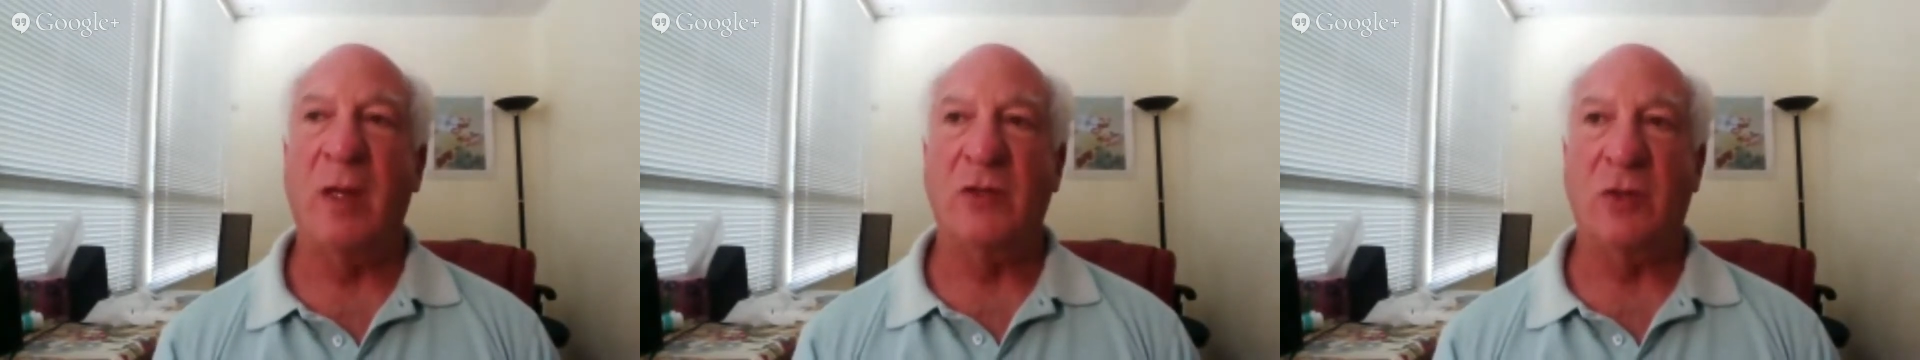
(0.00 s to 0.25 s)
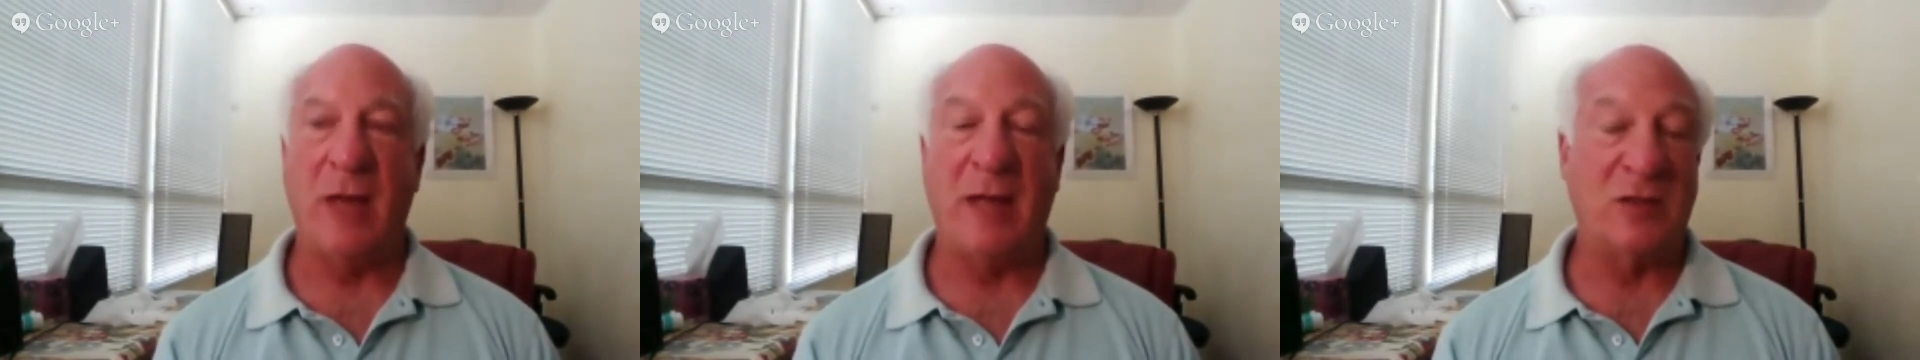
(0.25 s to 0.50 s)

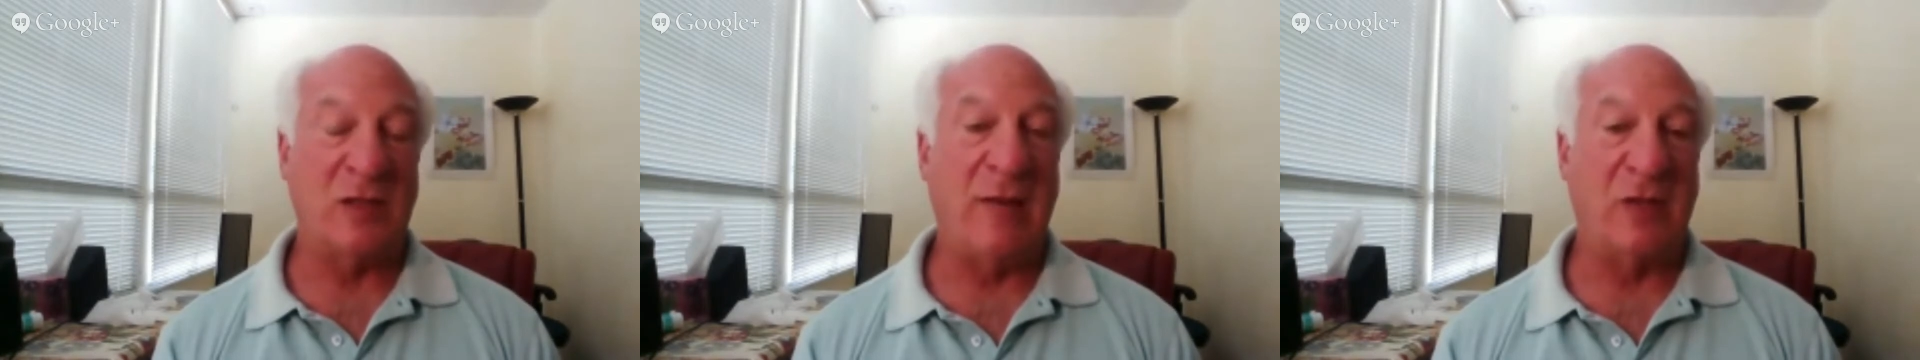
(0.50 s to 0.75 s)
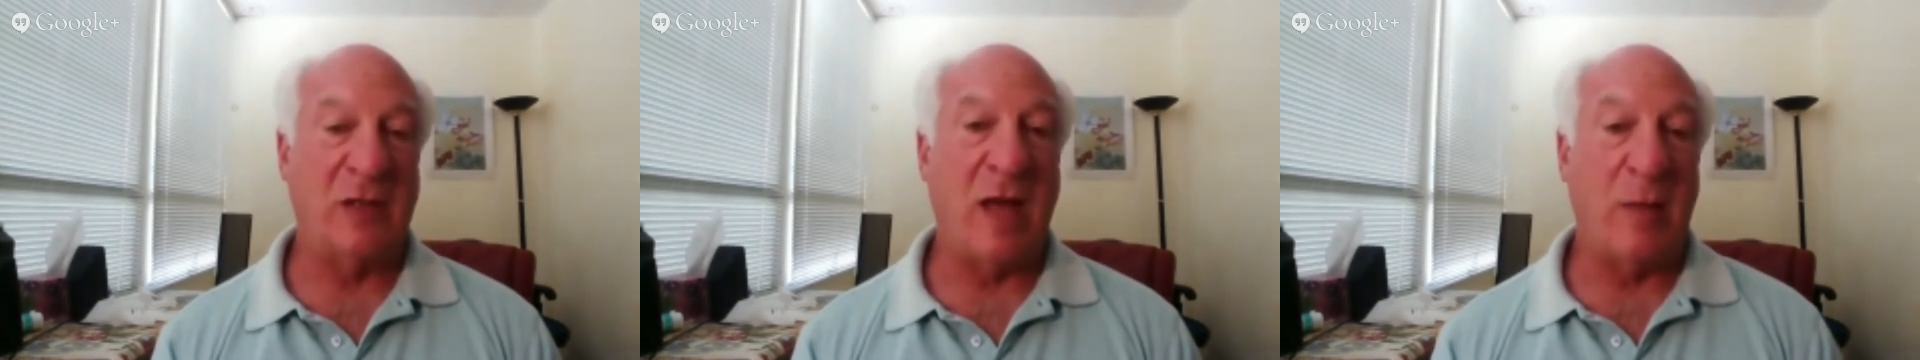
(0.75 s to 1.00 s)
So that
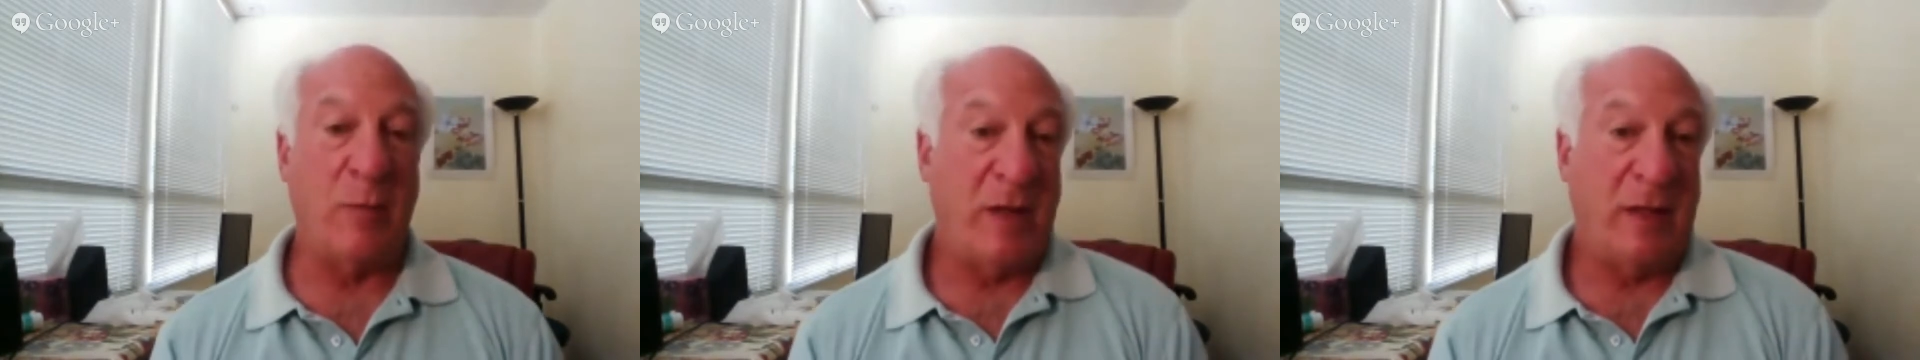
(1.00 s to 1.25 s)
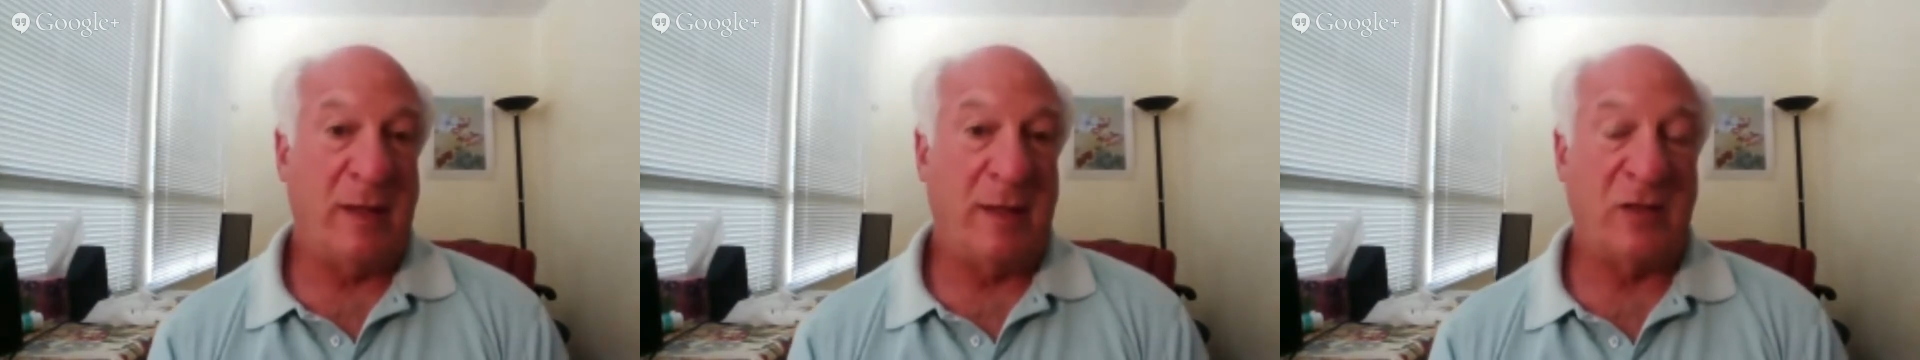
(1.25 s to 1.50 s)
saves a lot of
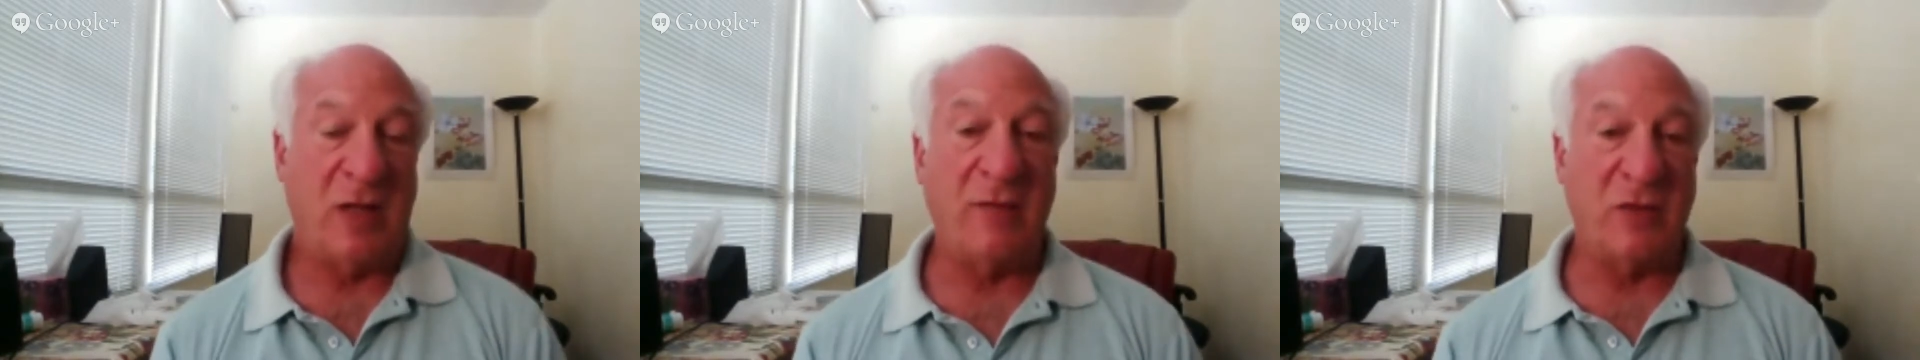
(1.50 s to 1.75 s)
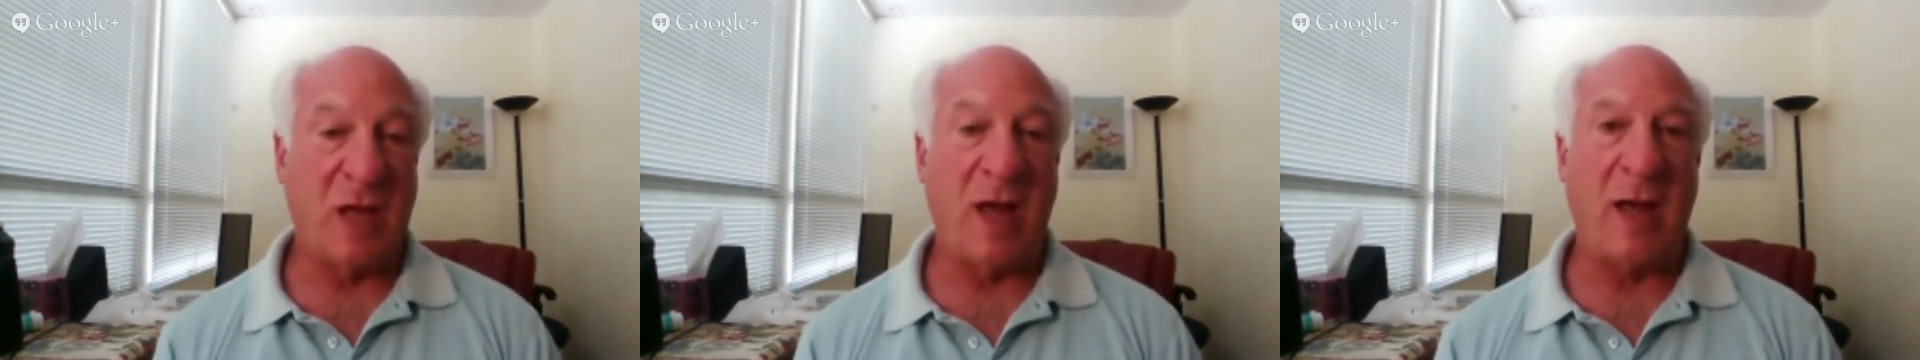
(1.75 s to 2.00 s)
money, and it
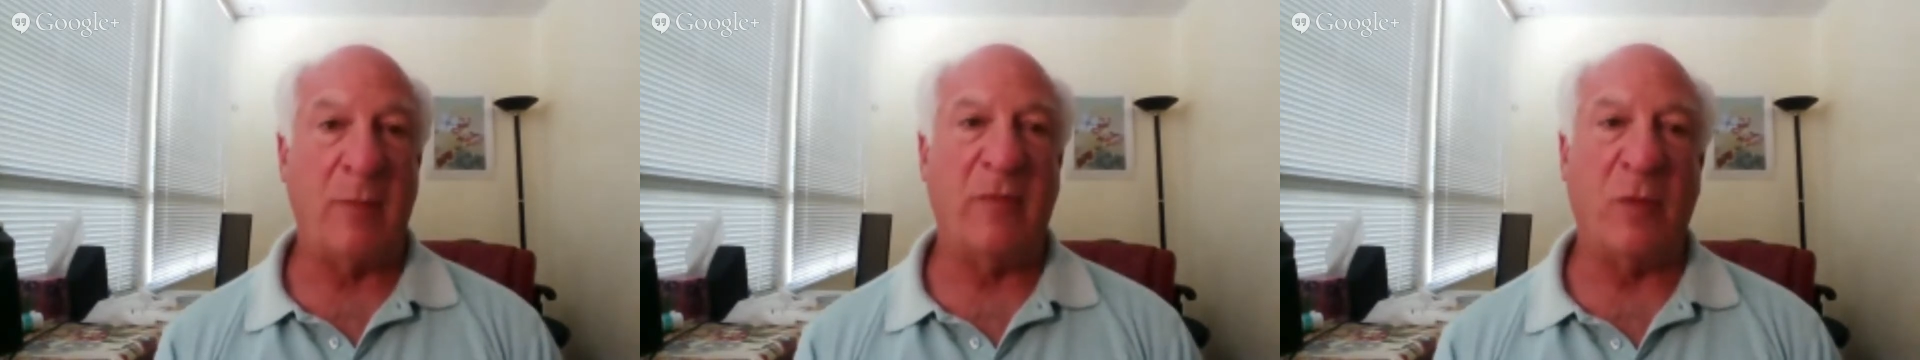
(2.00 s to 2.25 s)
saves time